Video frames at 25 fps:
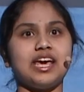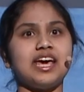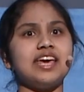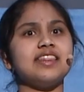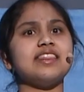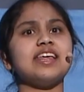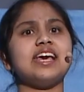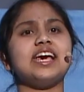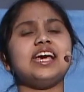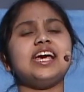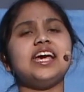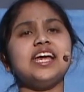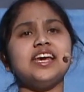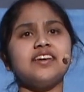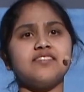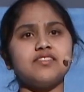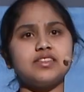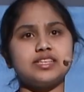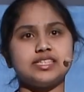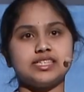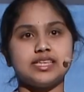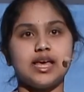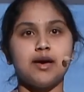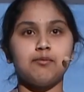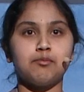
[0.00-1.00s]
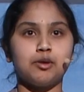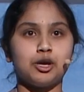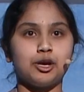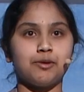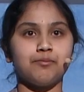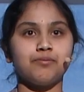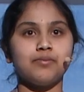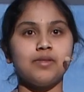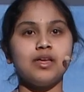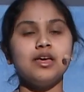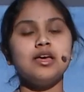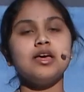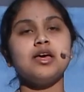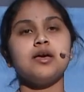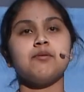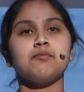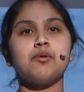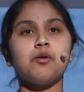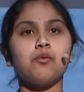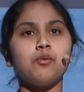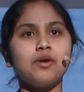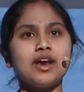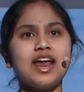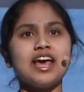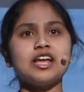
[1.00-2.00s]
in the heat of the summer.
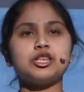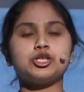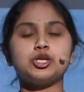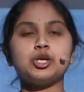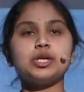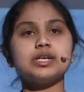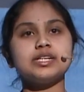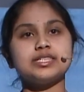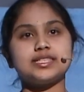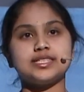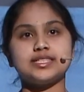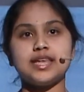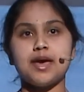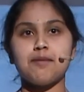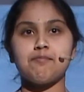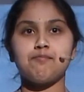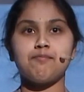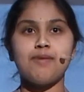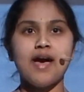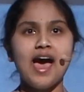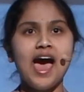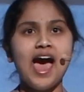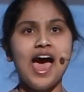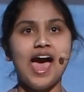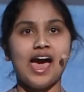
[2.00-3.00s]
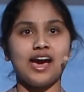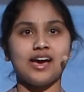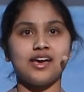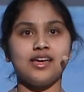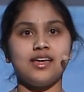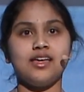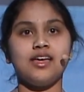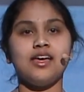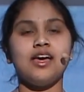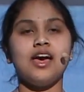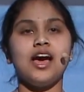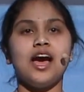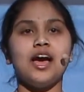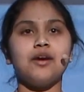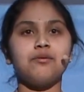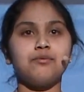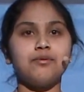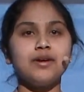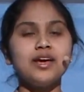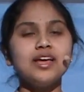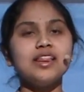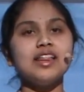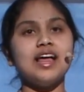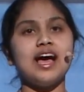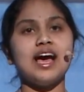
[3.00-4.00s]
But when I took a step back, I
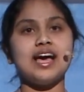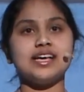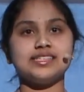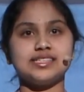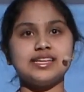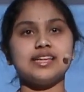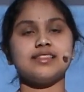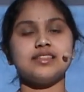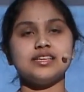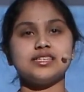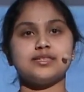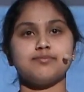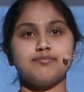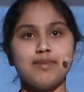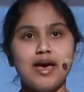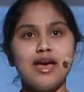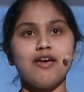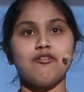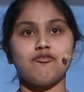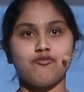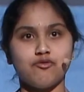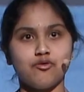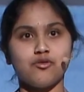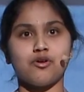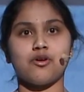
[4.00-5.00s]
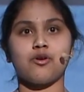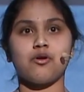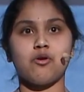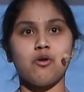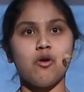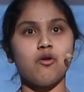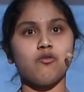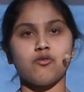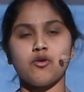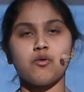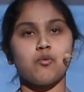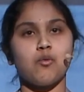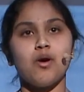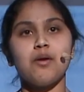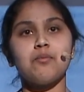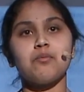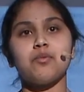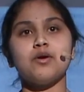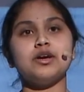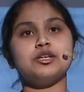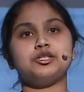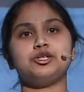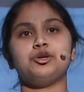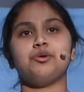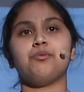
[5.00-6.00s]
realized that this meant for over
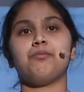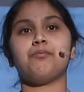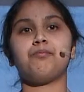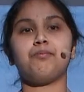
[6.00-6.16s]
1.2